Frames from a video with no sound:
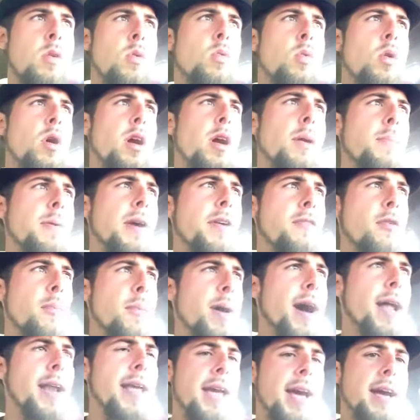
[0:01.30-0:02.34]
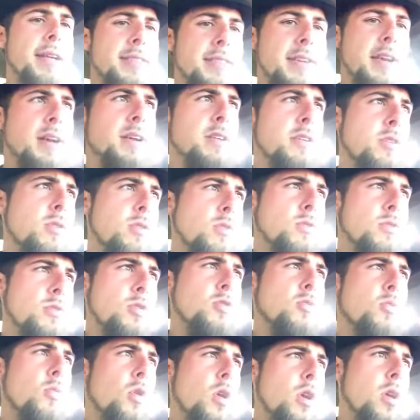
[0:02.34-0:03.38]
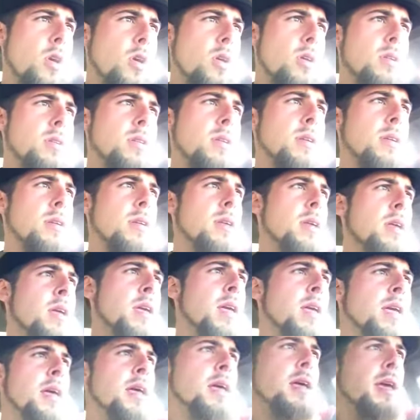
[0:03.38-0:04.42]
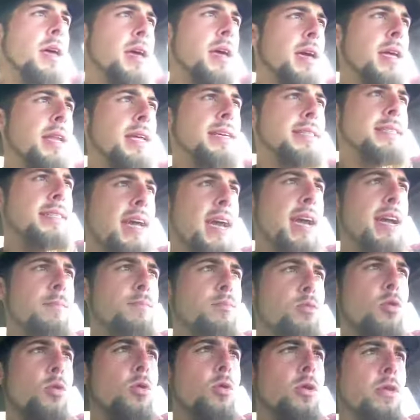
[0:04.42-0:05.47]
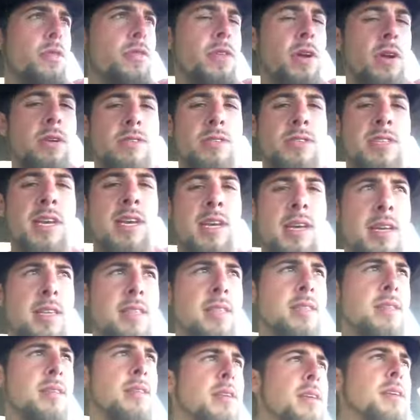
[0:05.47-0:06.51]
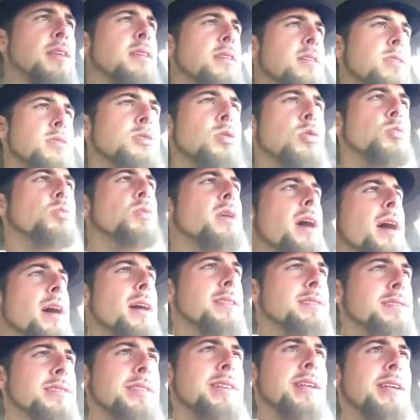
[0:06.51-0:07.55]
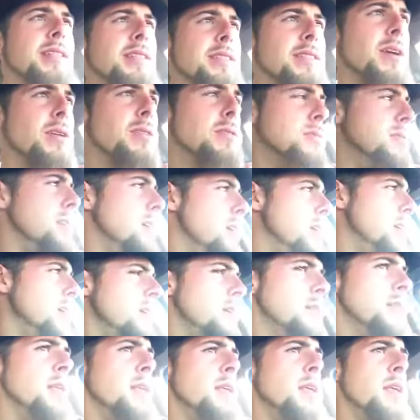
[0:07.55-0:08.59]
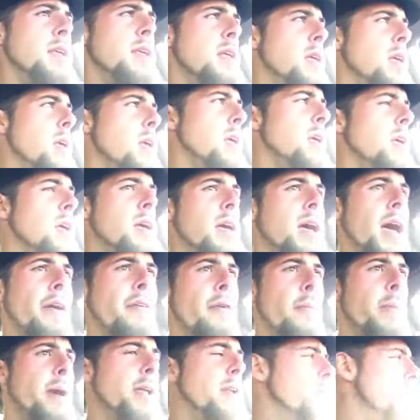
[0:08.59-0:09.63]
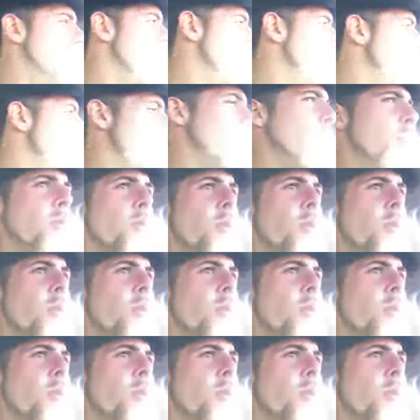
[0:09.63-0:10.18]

What up, everybody out there in the YouTube world? It is April 13th, 2013. Haven't made a video in a